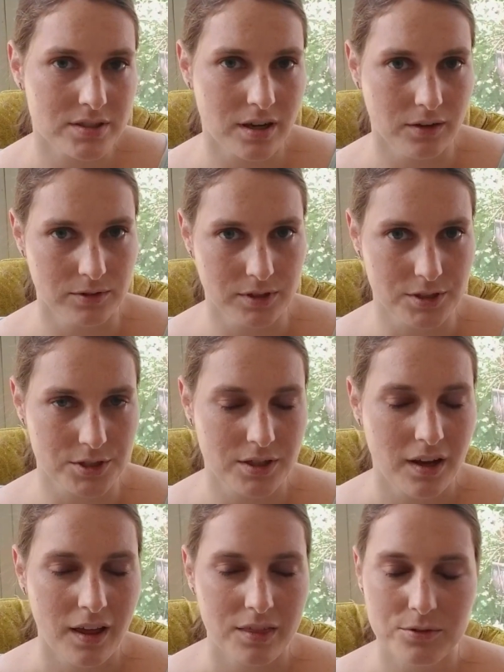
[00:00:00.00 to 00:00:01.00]
coverage,
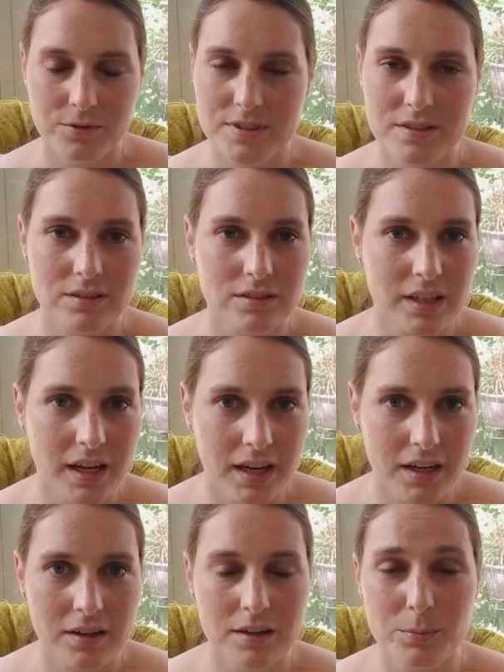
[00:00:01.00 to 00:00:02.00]
the physical
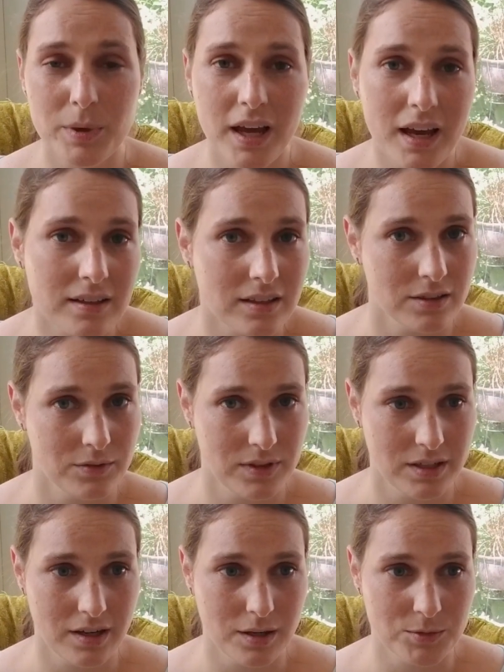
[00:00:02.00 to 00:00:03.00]
care and packing of
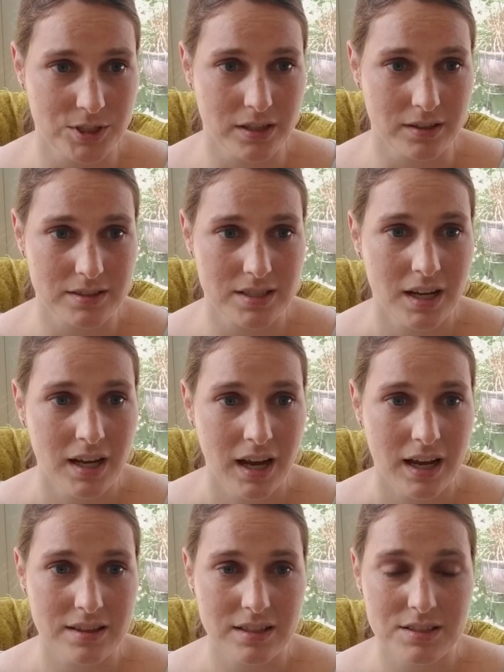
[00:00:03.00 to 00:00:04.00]
the object,
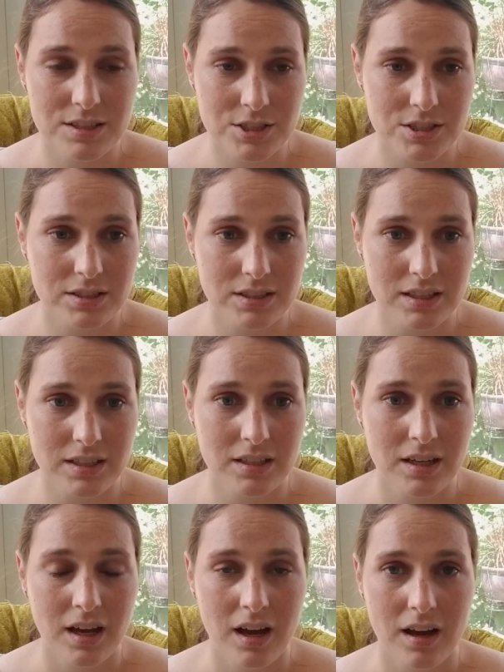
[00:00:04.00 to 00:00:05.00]
and then
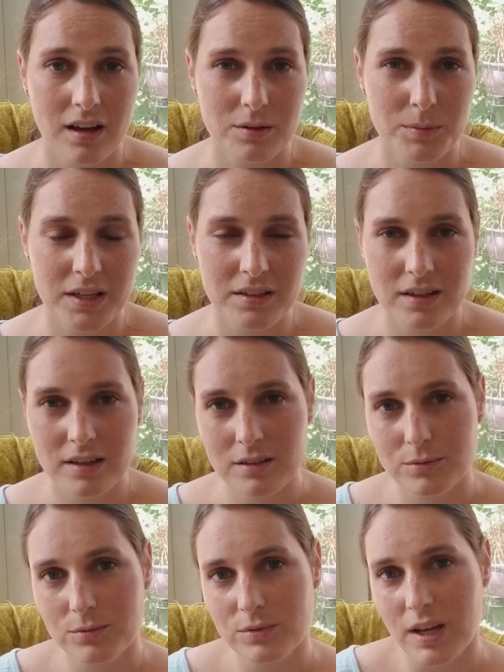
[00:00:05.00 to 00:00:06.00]
additionally, any kind
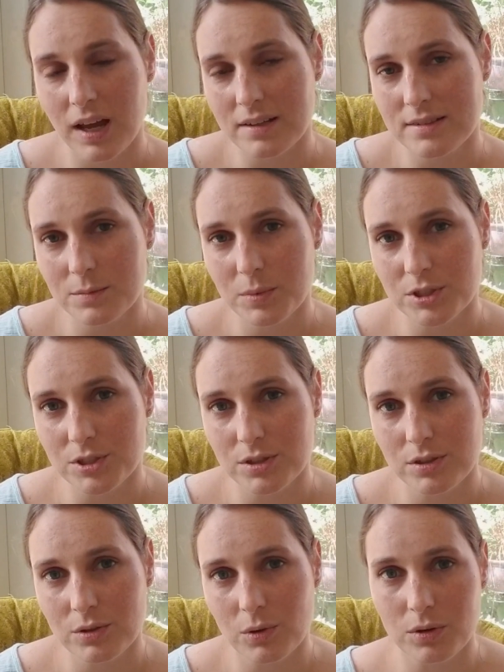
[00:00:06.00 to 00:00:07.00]
of
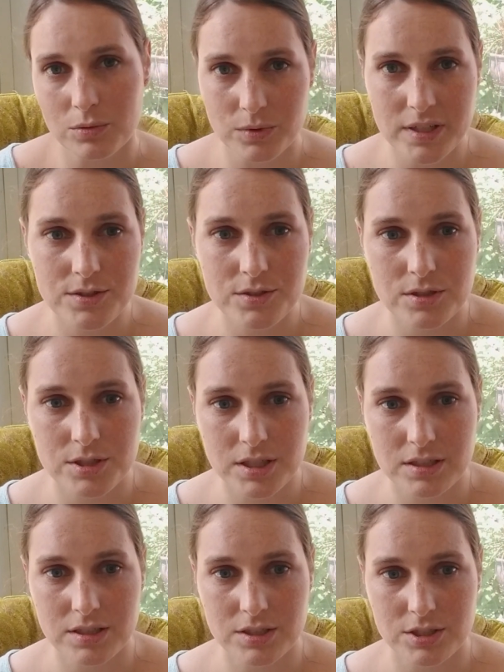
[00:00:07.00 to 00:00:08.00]
exhibition or research
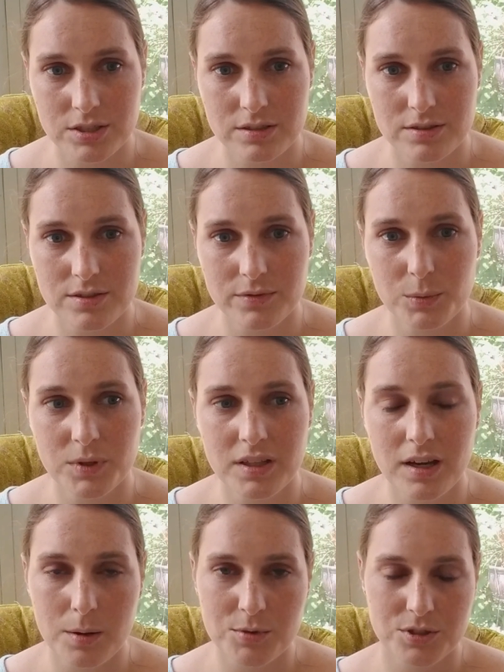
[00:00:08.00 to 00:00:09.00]
conditions for when the
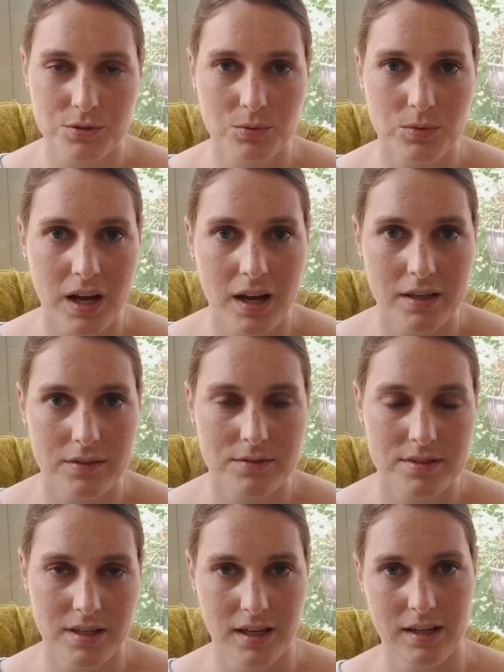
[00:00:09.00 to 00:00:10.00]
object
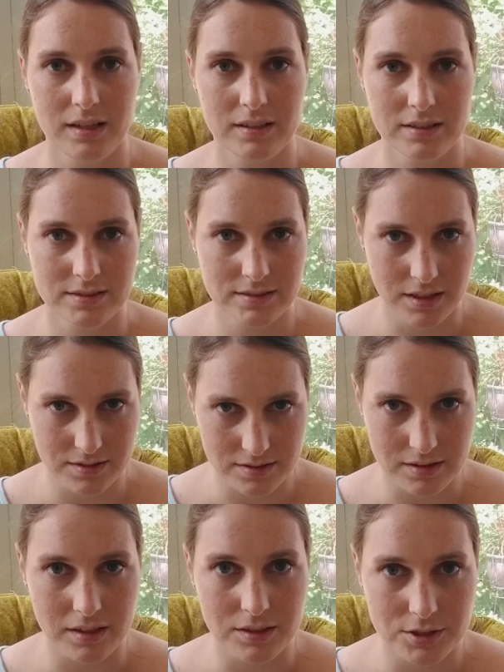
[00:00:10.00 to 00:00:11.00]
arrives at its
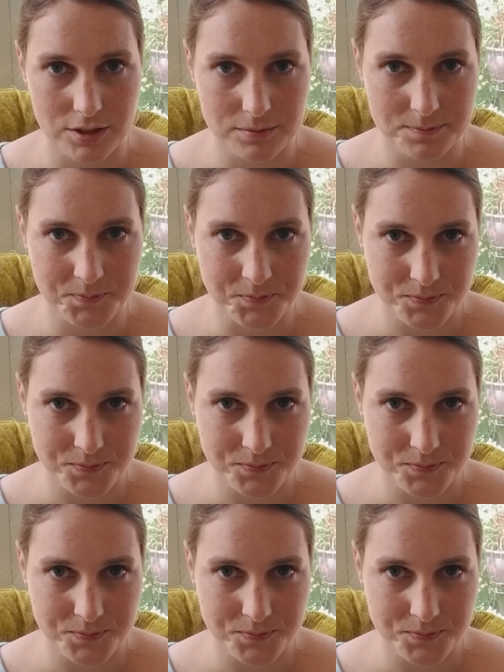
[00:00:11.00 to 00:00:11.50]
destination.